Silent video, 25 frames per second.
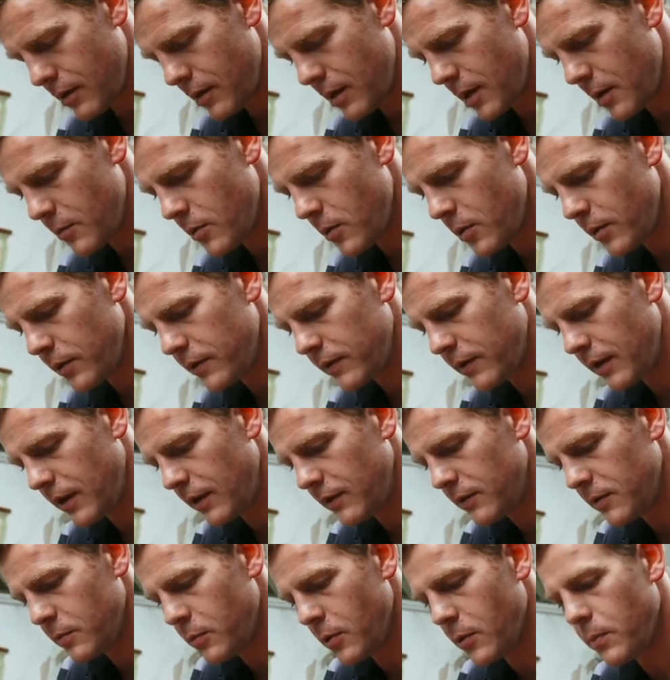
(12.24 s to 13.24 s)
And I'm always
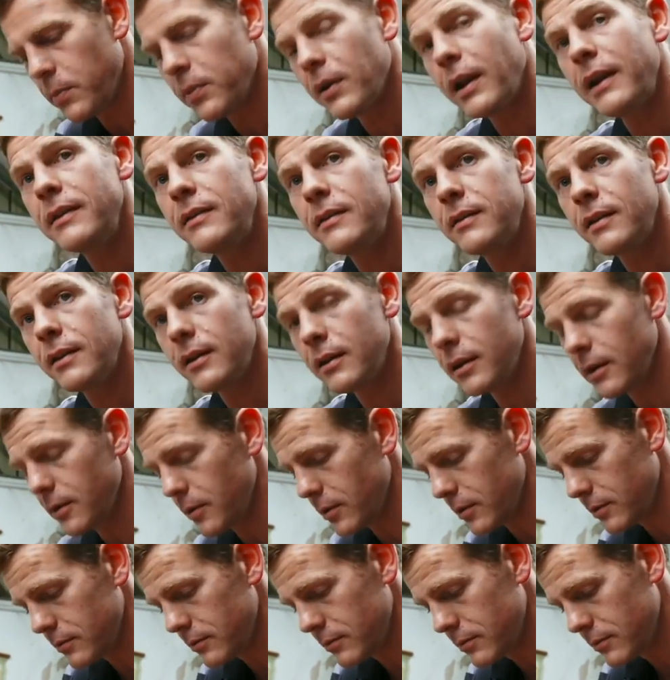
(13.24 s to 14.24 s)
keen to put plenty of
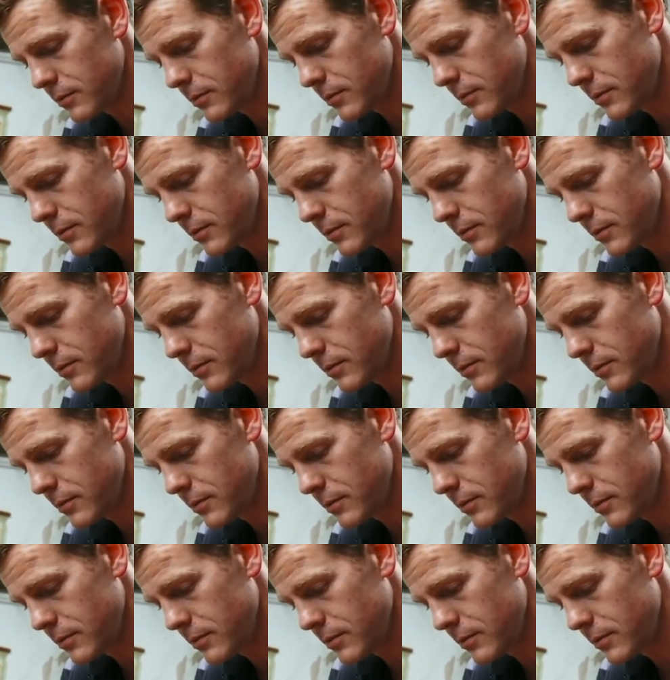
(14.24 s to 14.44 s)
glue on.